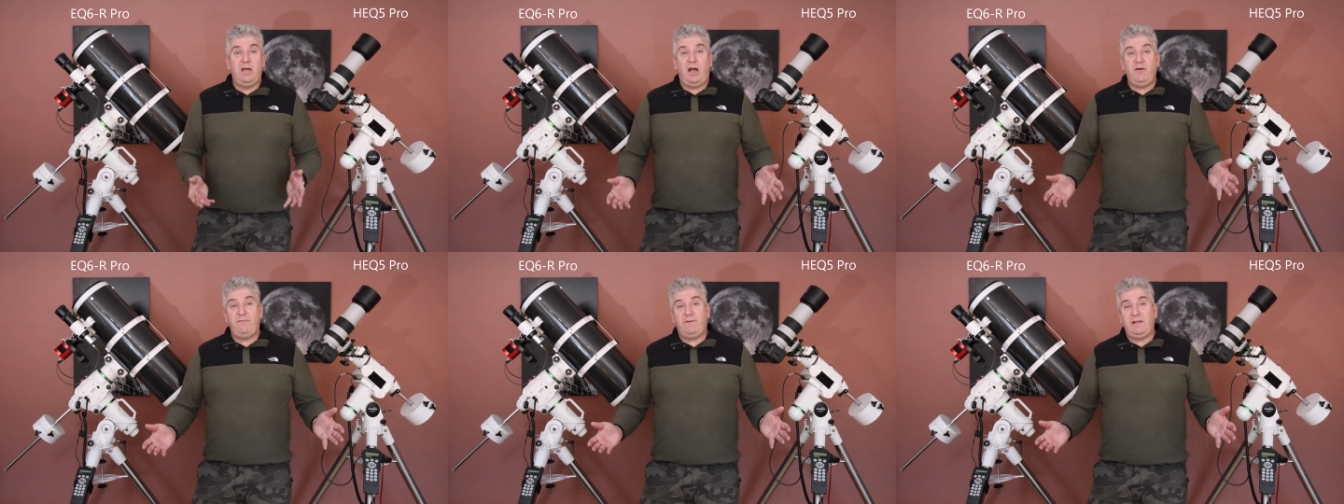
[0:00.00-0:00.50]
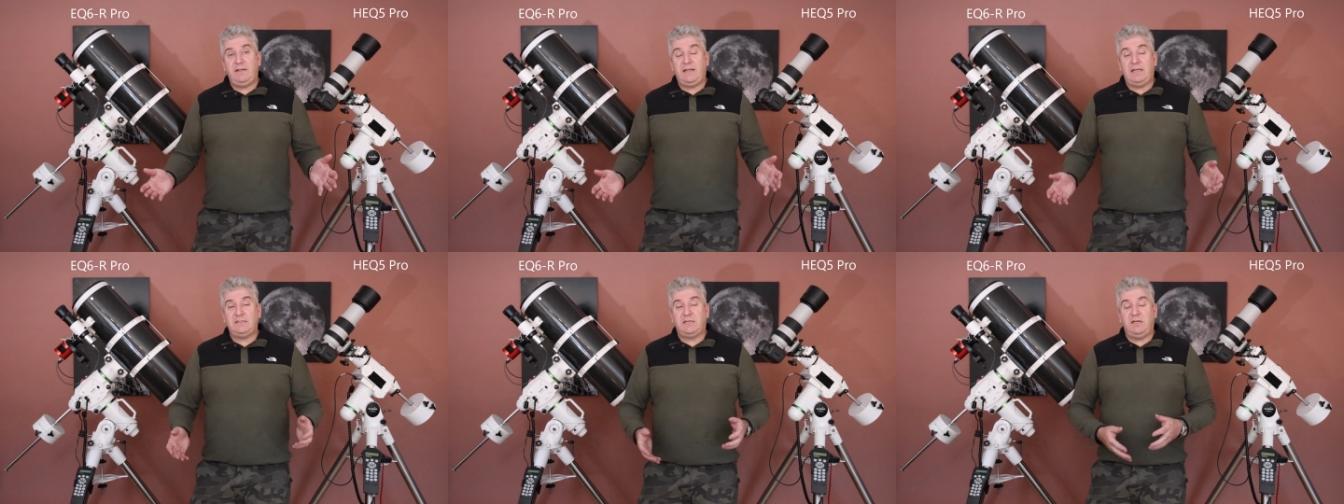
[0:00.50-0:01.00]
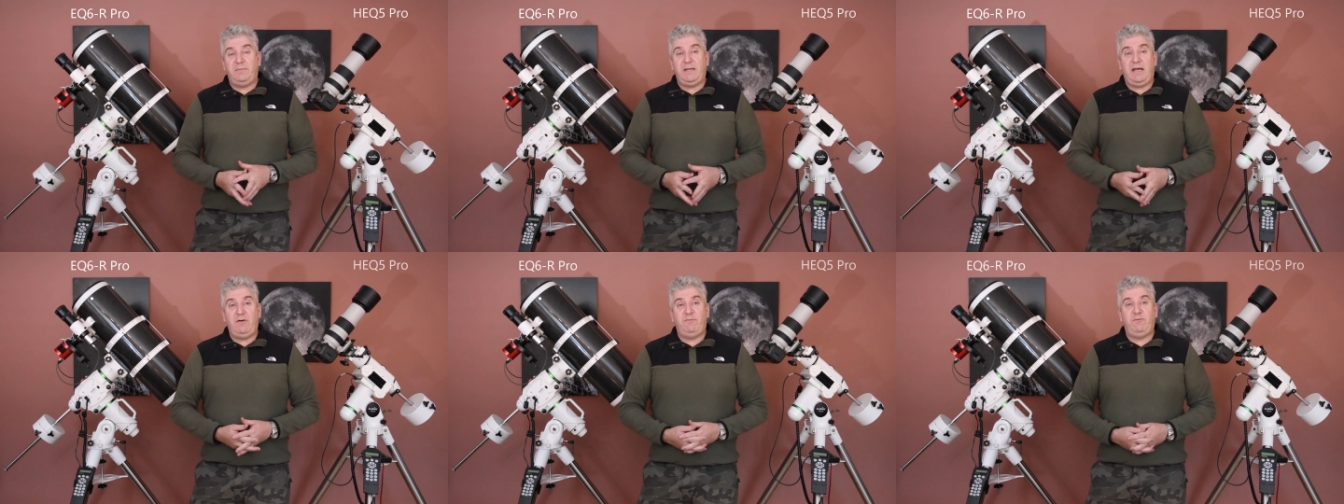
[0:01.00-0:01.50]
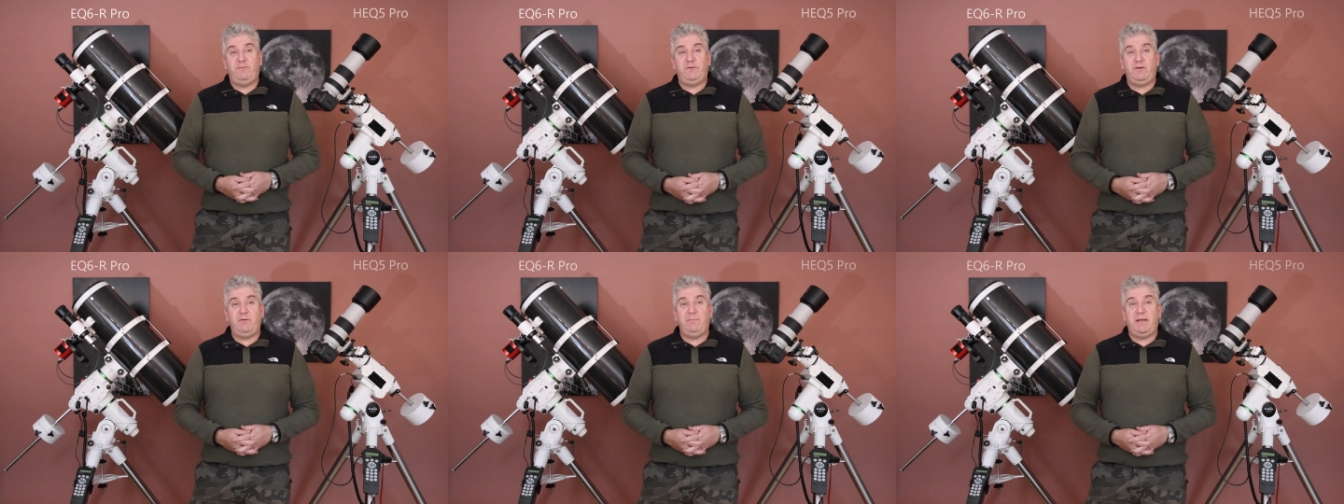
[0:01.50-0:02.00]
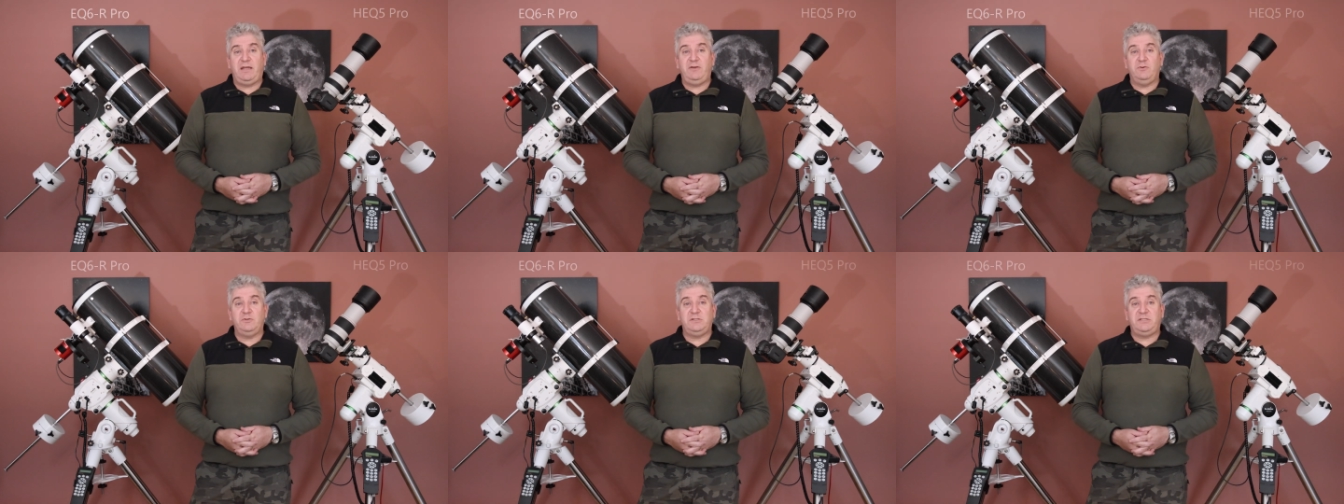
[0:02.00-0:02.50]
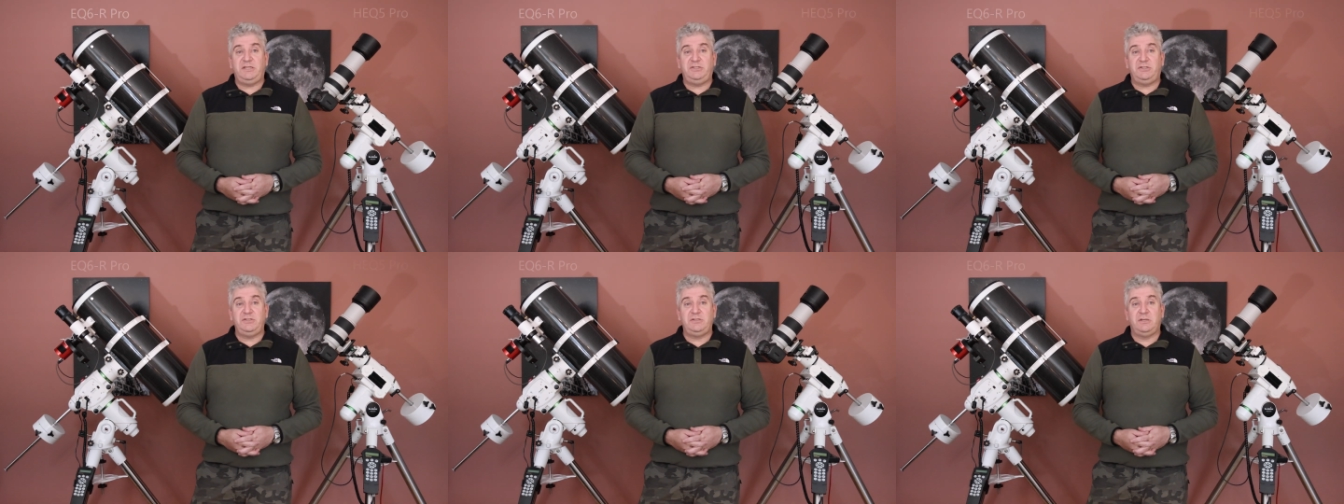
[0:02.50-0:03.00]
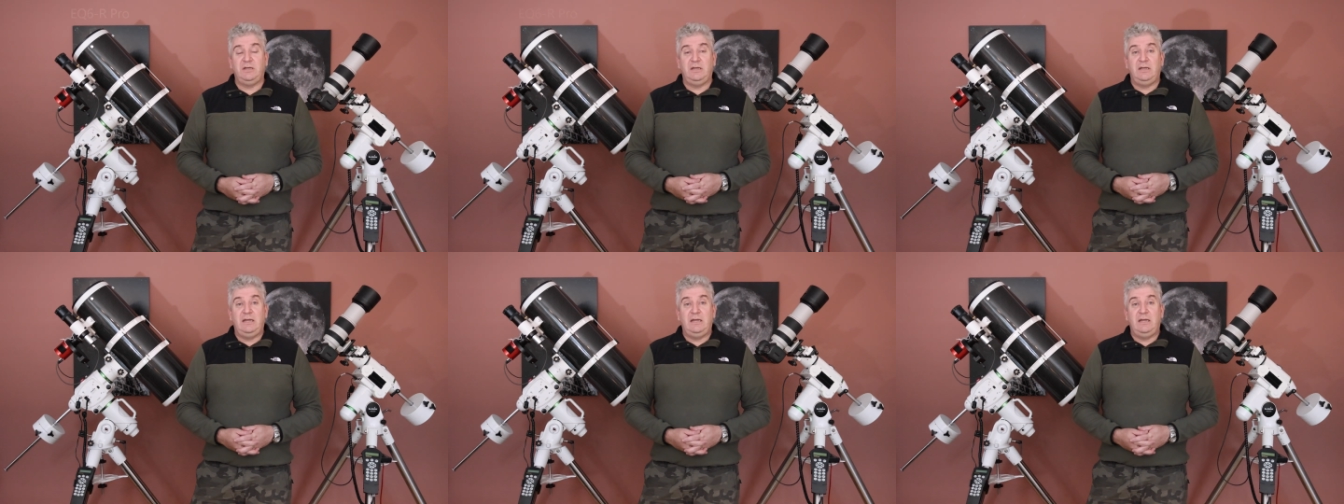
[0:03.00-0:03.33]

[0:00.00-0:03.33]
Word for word: Hopefully that's going to be helpful for you in making your decisions.